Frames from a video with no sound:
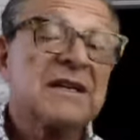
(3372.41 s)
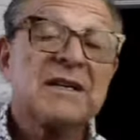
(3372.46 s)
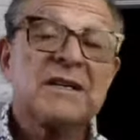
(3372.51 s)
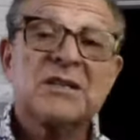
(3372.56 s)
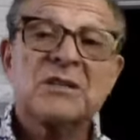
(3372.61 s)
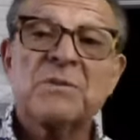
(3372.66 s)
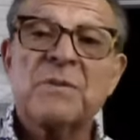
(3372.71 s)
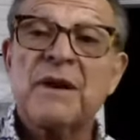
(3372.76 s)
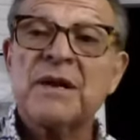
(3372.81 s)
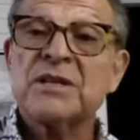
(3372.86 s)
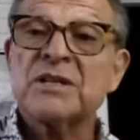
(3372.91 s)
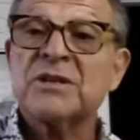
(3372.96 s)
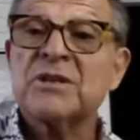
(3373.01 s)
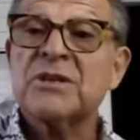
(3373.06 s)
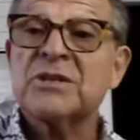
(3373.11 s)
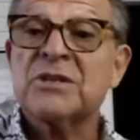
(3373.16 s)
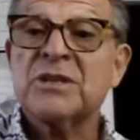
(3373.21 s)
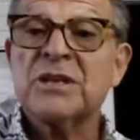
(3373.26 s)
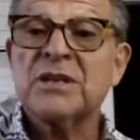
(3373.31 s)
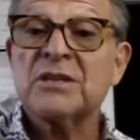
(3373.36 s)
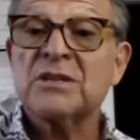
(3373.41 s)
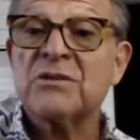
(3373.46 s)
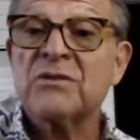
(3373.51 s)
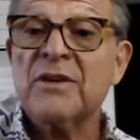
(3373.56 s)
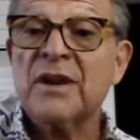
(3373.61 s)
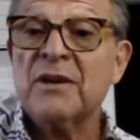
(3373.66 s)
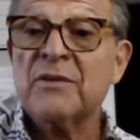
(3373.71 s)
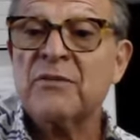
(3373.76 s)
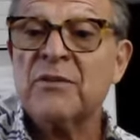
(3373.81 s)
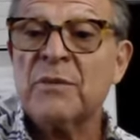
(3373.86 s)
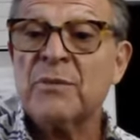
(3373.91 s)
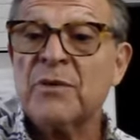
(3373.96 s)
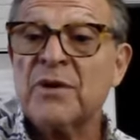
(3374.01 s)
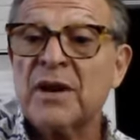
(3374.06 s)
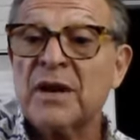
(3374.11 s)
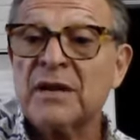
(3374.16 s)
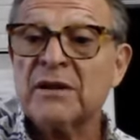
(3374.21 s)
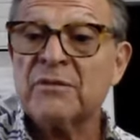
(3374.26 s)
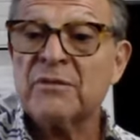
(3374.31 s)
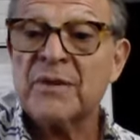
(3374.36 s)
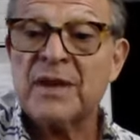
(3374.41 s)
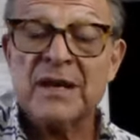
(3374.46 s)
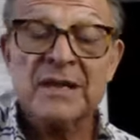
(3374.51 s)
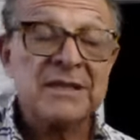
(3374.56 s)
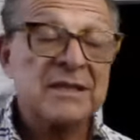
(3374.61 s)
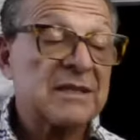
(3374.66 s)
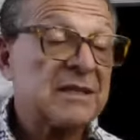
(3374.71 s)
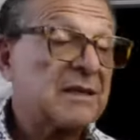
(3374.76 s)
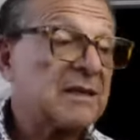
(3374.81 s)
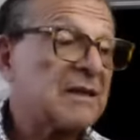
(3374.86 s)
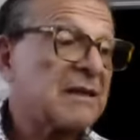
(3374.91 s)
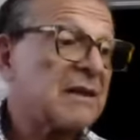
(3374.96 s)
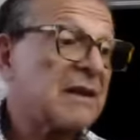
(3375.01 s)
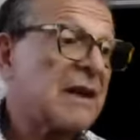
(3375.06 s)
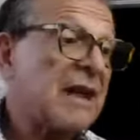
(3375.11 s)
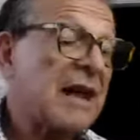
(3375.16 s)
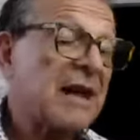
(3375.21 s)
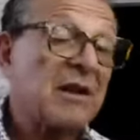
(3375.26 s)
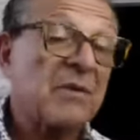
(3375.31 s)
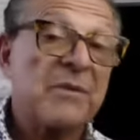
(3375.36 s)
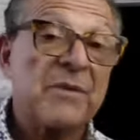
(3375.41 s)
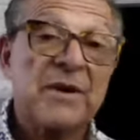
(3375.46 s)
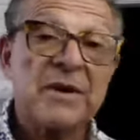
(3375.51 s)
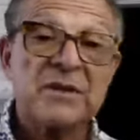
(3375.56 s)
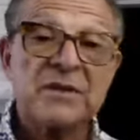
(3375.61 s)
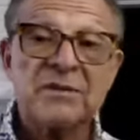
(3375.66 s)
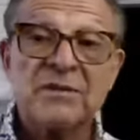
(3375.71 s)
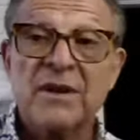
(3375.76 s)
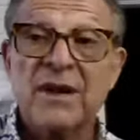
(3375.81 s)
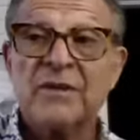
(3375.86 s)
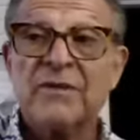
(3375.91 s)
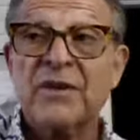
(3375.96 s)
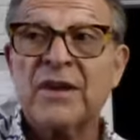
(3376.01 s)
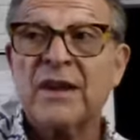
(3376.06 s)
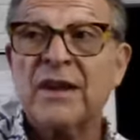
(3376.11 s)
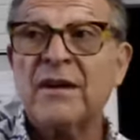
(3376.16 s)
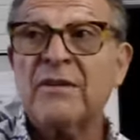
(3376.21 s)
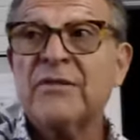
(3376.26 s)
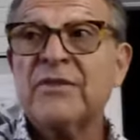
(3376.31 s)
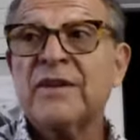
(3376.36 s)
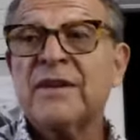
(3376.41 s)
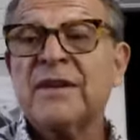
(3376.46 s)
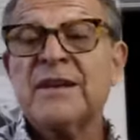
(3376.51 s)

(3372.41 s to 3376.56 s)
specialist in integrative reproductive medicine, acupuncture, IVF.